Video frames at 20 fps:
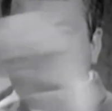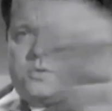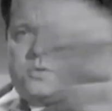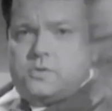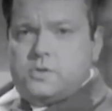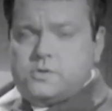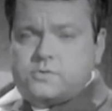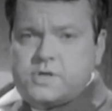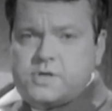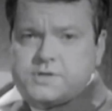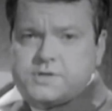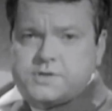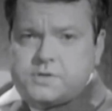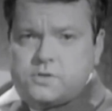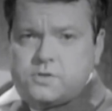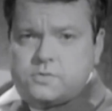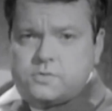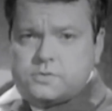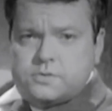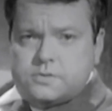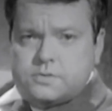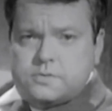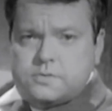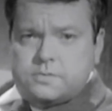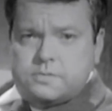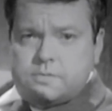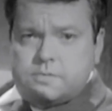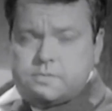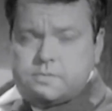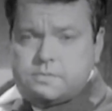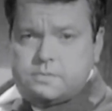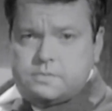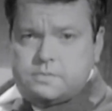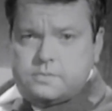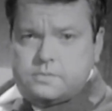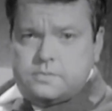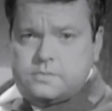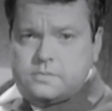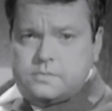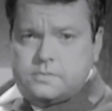dress suit,
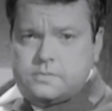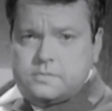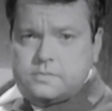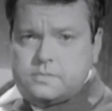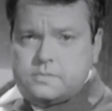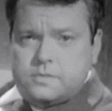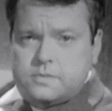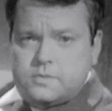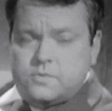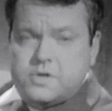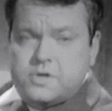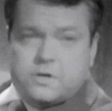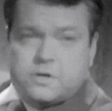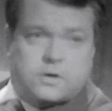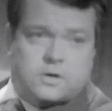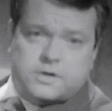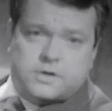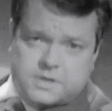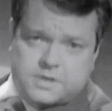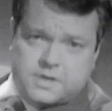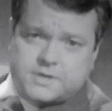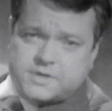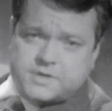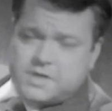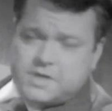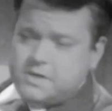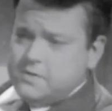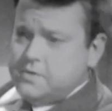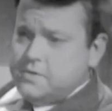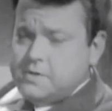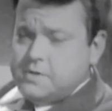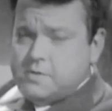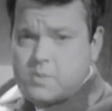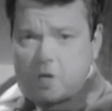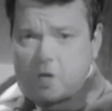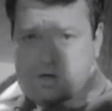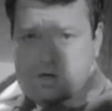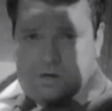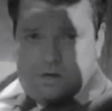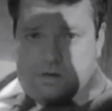what we call a tuxedo in
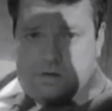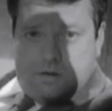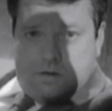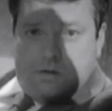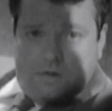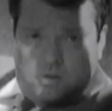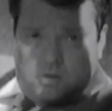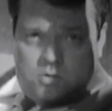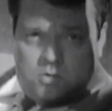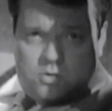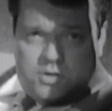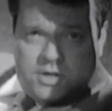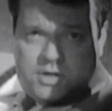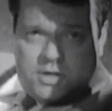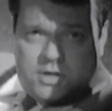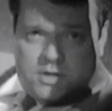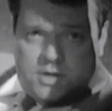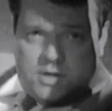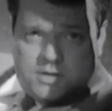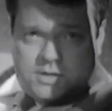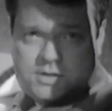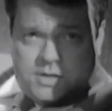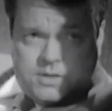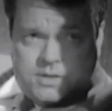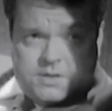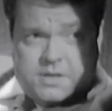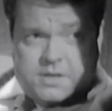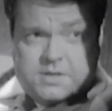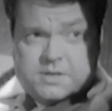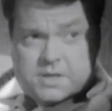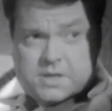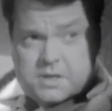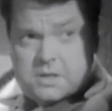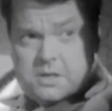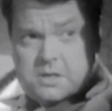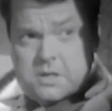America, holding it like this. And he said,